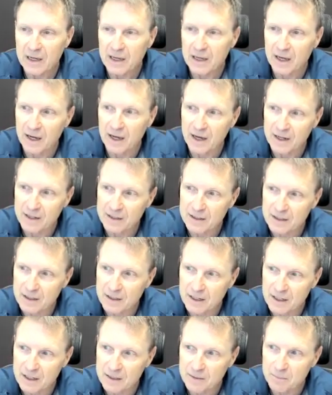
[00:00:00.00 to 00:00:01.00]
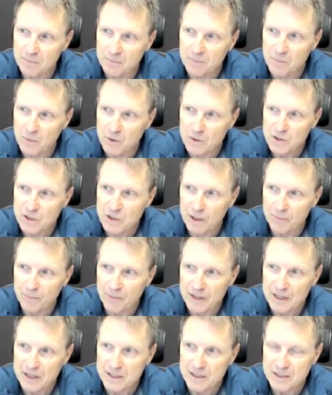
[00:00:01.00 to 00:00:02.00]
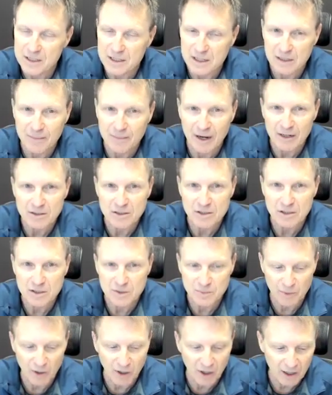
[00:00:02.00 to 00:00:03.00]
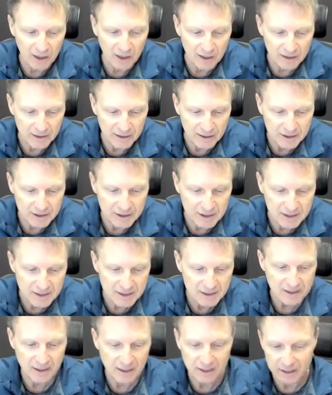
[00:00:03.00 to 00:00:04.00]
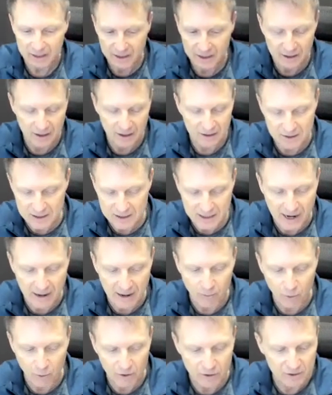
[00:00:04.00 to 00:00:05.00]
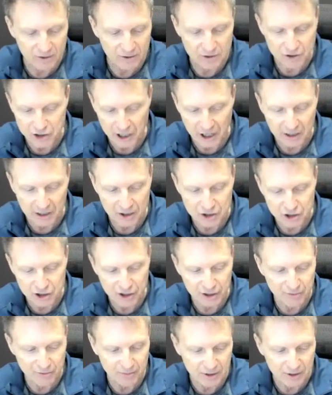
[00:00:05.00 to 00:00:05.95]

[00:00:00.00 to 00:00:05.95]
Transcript: And most companies, the amounts are small and it's not worth challenging,